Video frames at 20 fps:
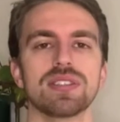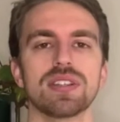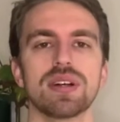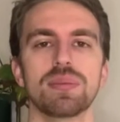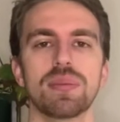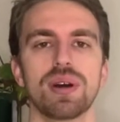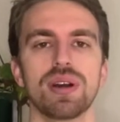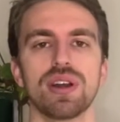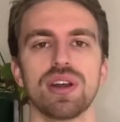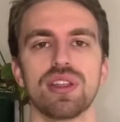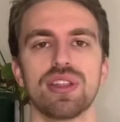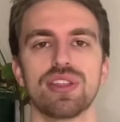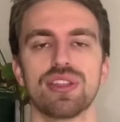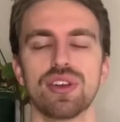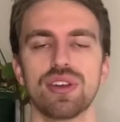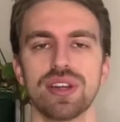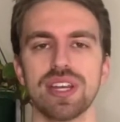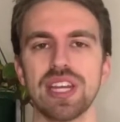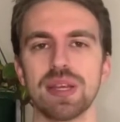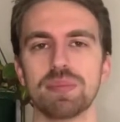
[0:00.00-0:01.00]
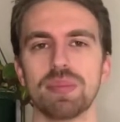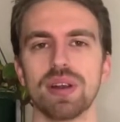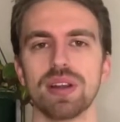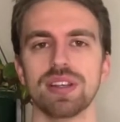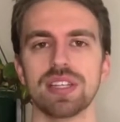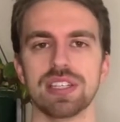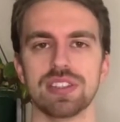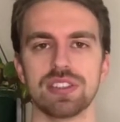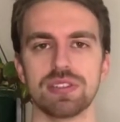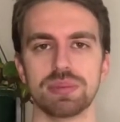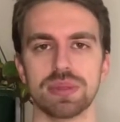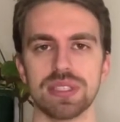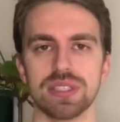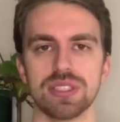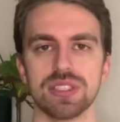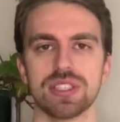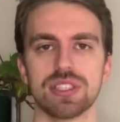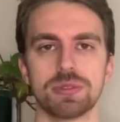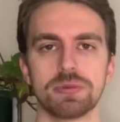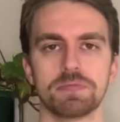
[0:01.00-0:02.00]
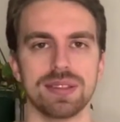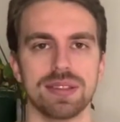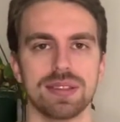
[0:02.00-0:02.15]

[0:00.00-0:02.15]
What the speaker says: among 30 participants.